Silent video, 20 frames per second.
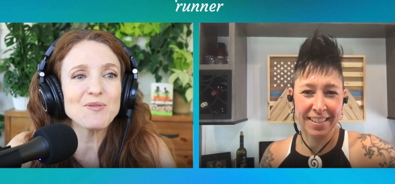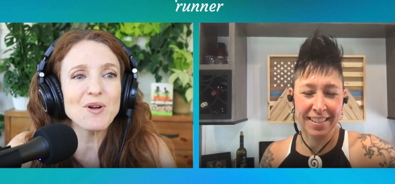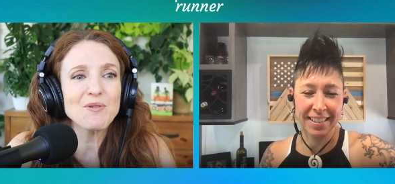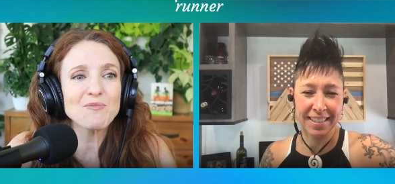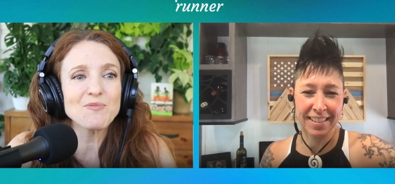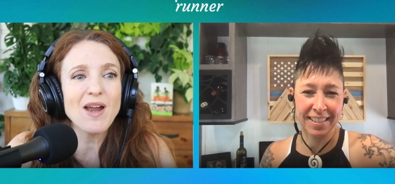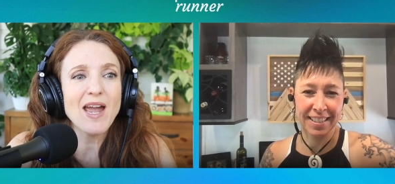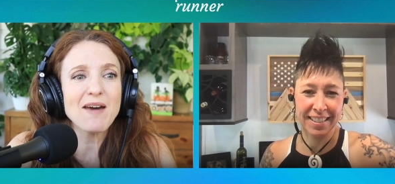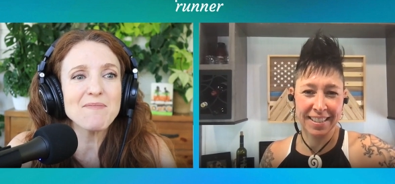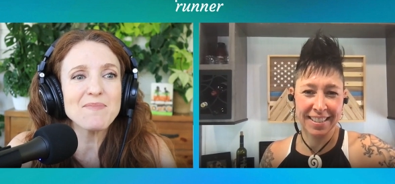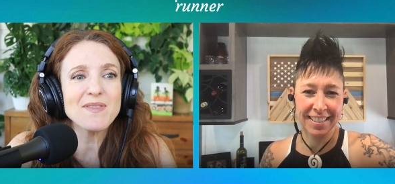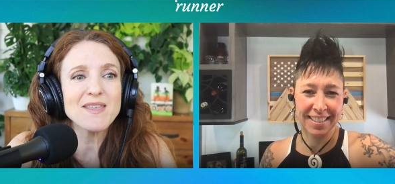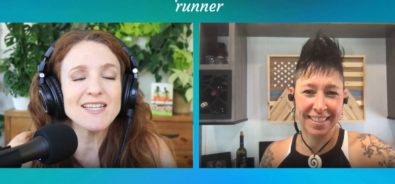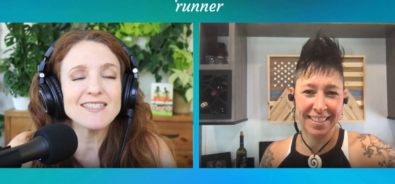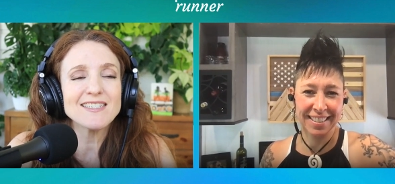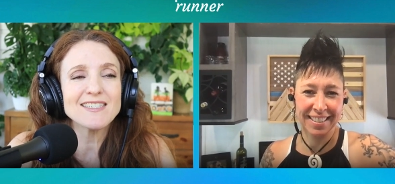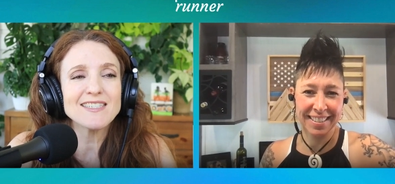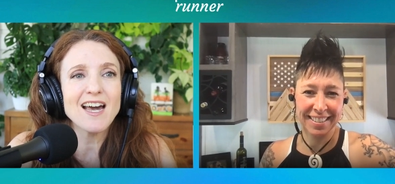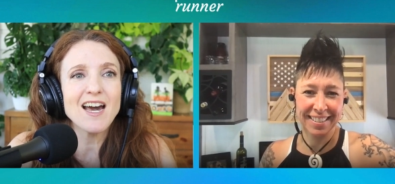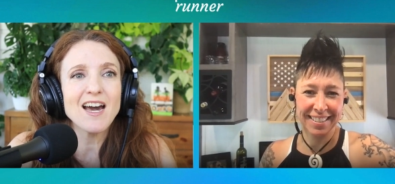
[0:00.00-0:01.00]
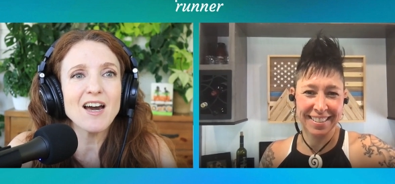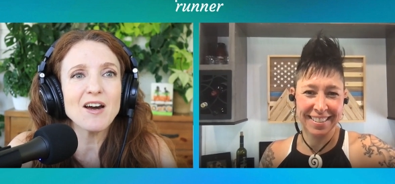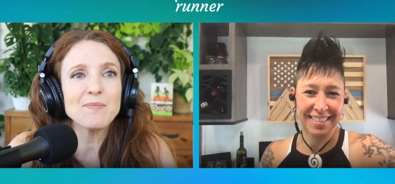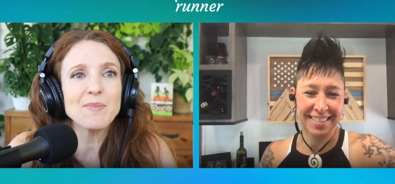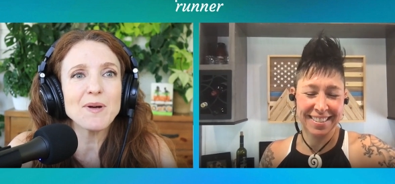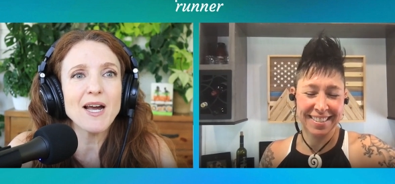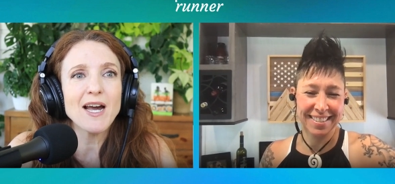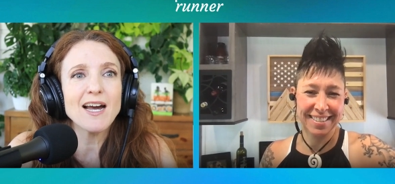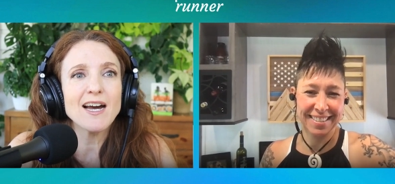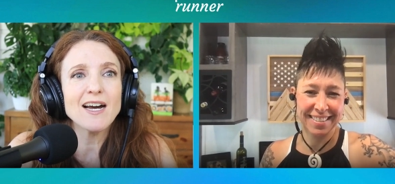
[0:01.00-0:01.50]
Speaker 1: wrap this up.
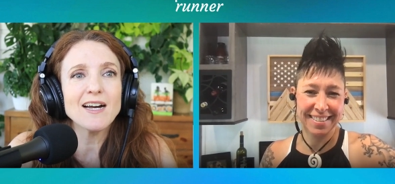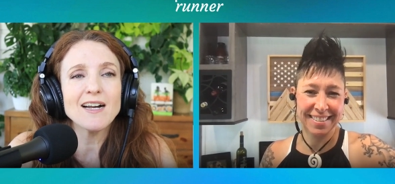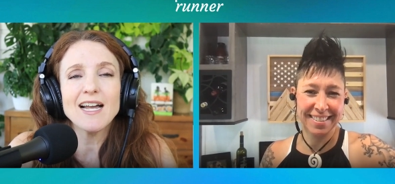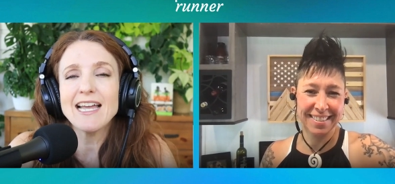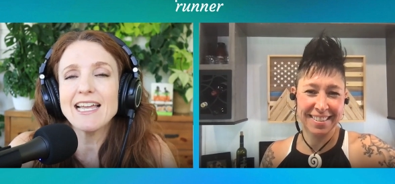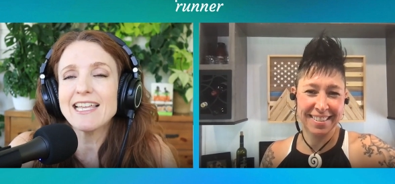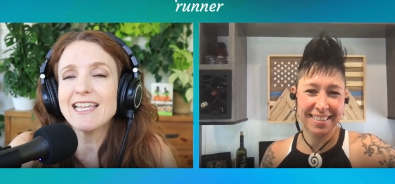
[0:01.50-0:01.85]
Uh, again,